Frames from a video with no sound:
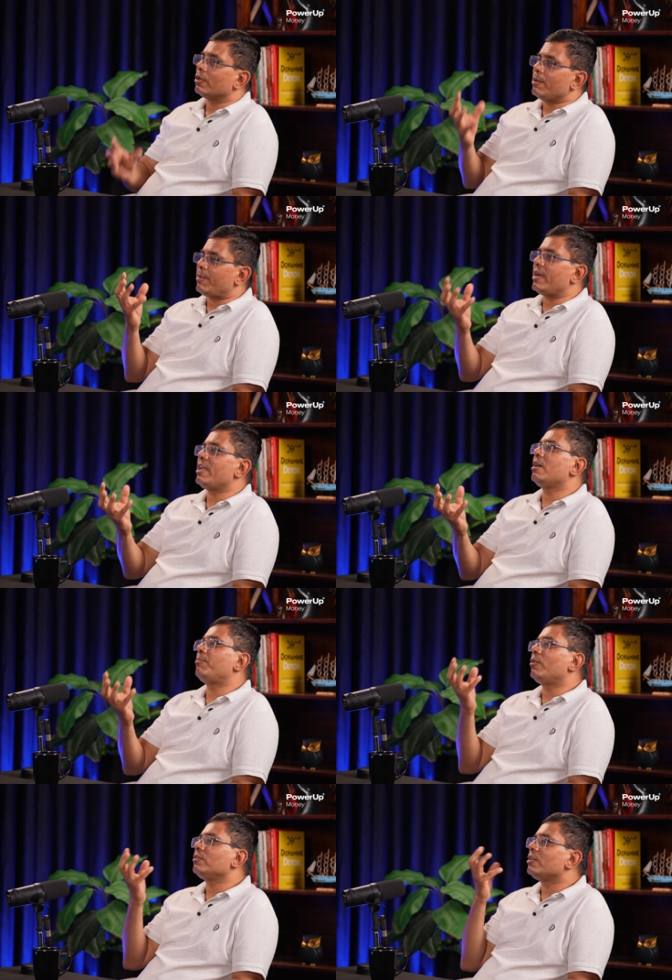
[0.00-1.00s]
Depending
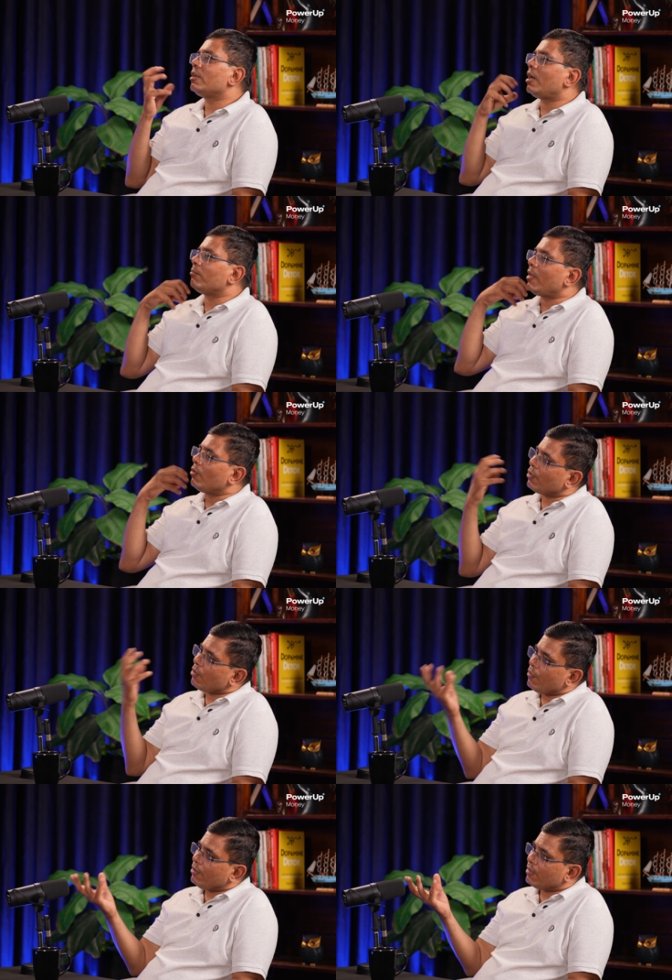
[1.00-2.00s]
upon the amount you
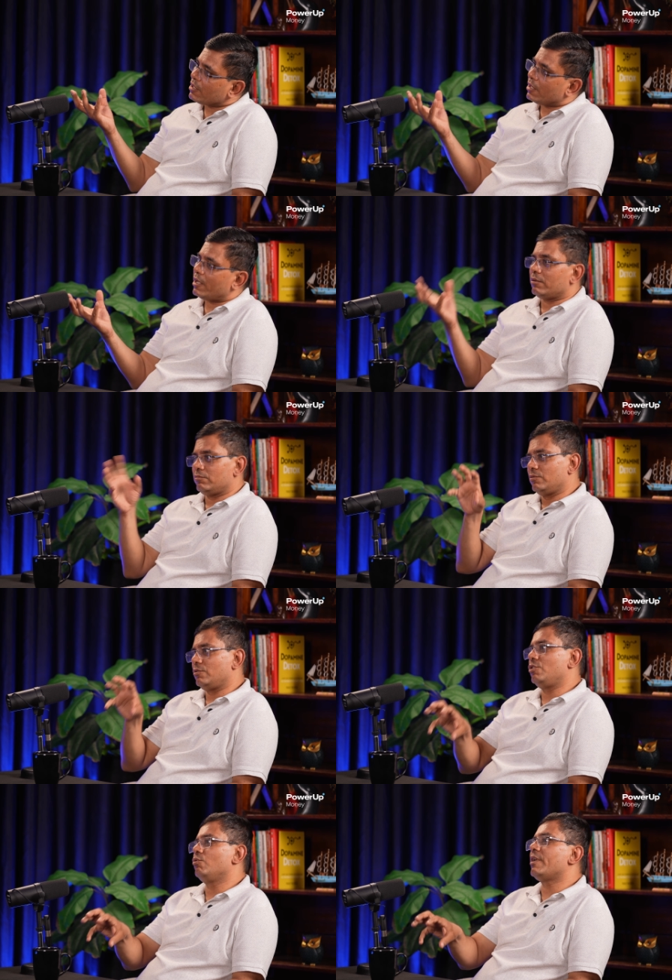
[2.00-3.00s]
have invested,
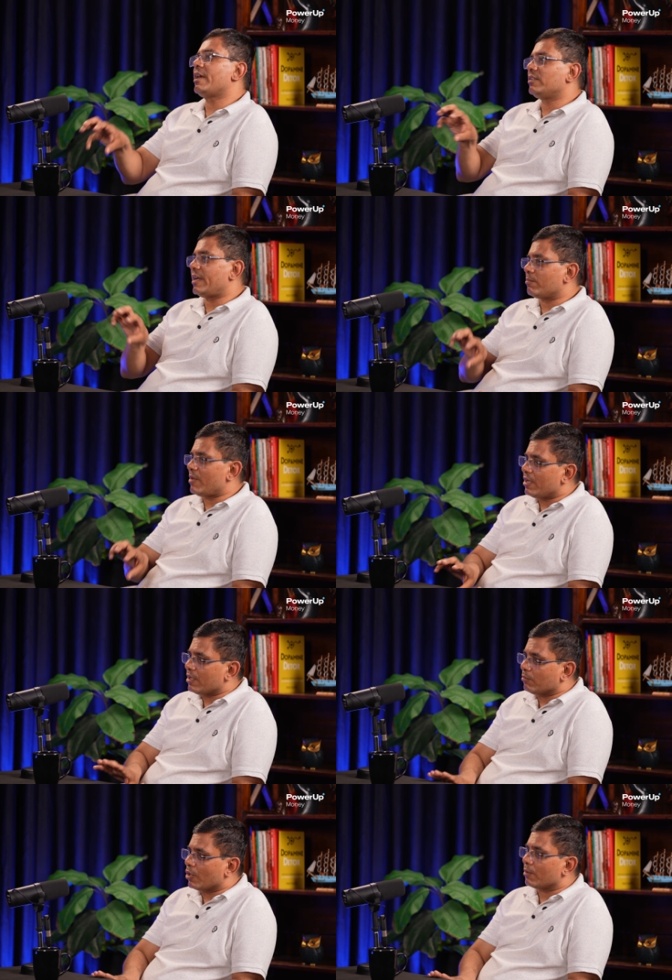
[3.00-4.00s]
you get that many
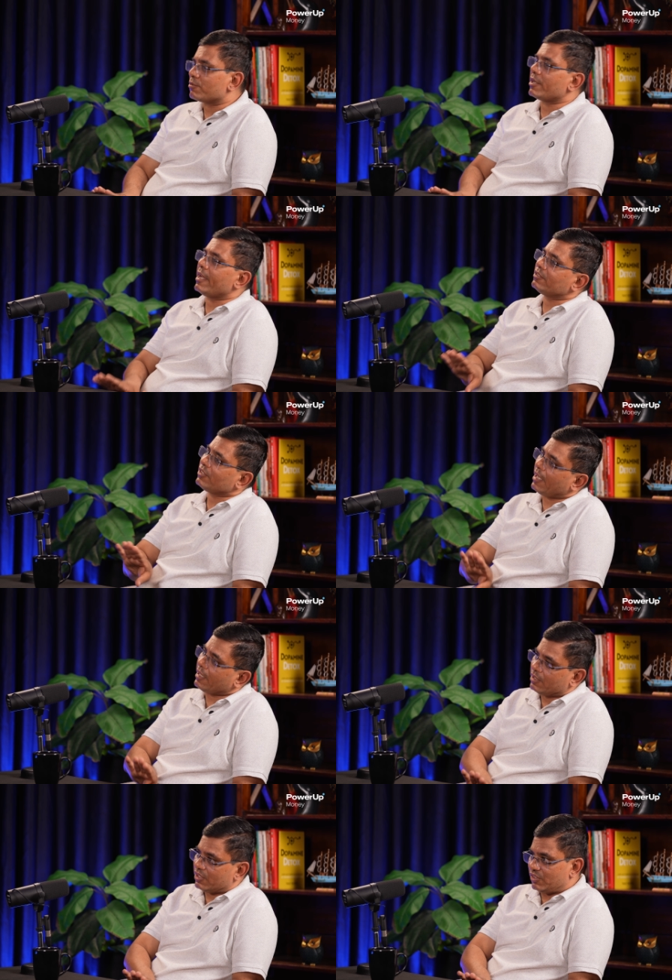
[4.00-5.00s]
number of shares
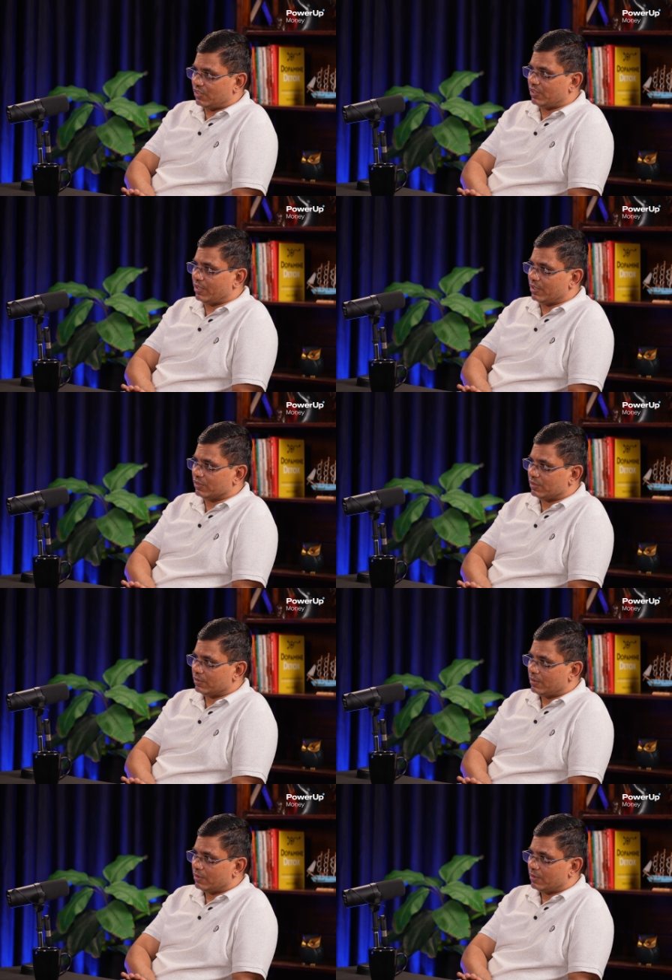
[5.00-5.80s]
and the CCDs.